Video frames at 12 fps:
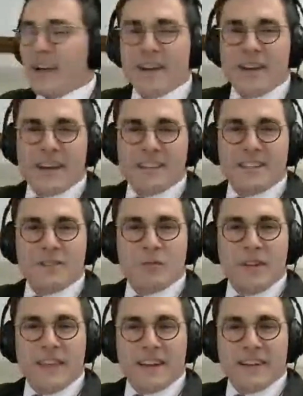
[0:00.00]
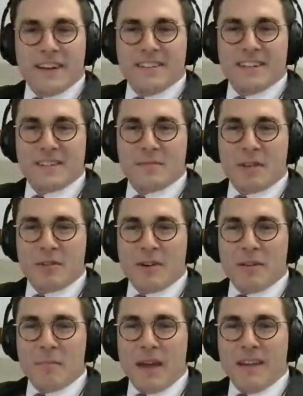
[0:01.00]
I did win that contest, by the
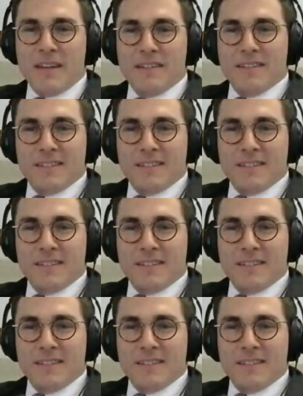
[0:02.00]
way, Matt.